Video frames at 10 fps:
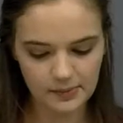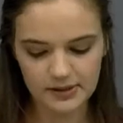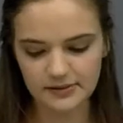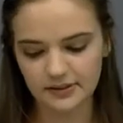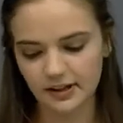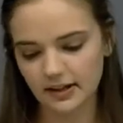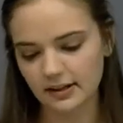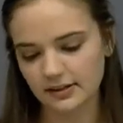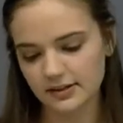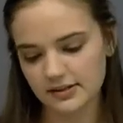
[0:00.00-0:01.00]
different
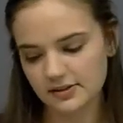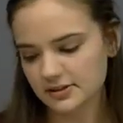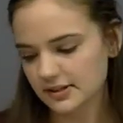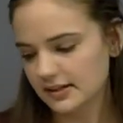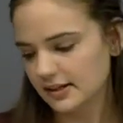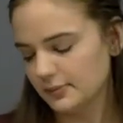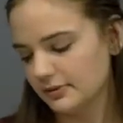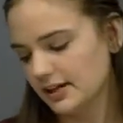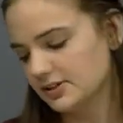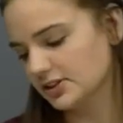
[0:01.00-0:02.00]
colors. Usually they're
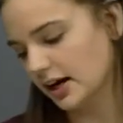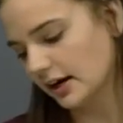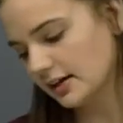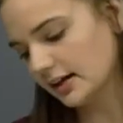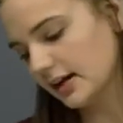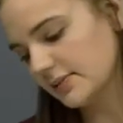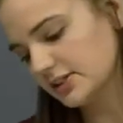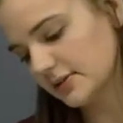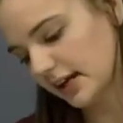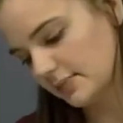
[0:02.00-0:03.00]
pretty dark,
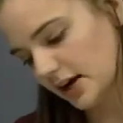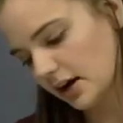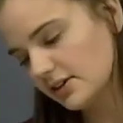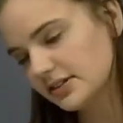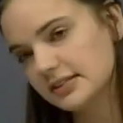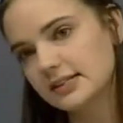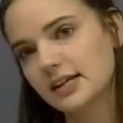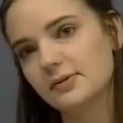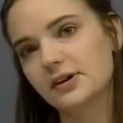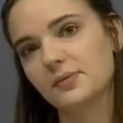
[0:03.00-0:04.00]
so it can be hard to
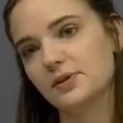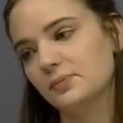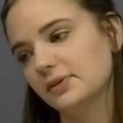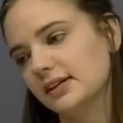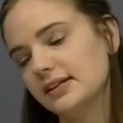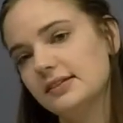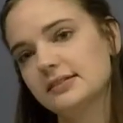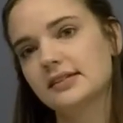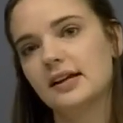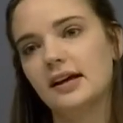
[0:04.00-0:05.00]
see where the pupil
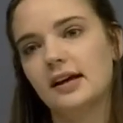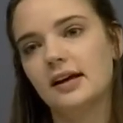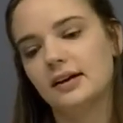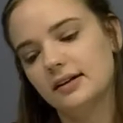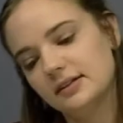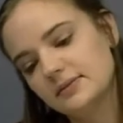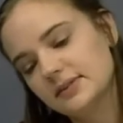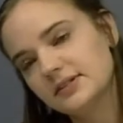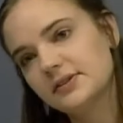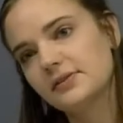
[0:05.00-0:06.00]
is.
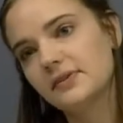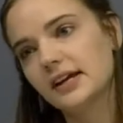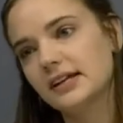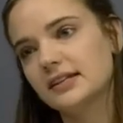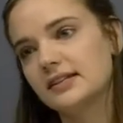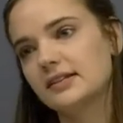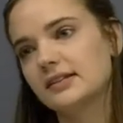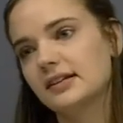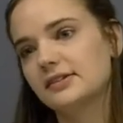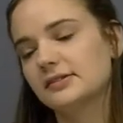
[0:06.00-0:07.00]
I don't know if I can
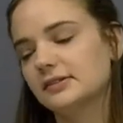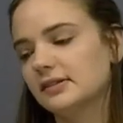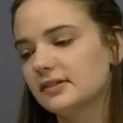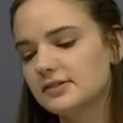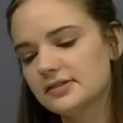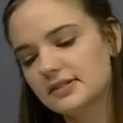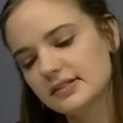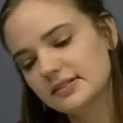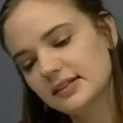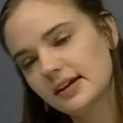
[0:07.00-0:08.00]
get her a little closer to
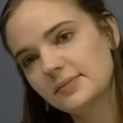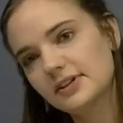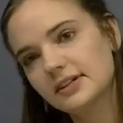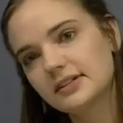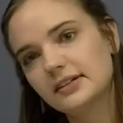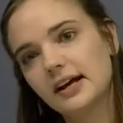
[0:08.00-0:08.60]
this camera.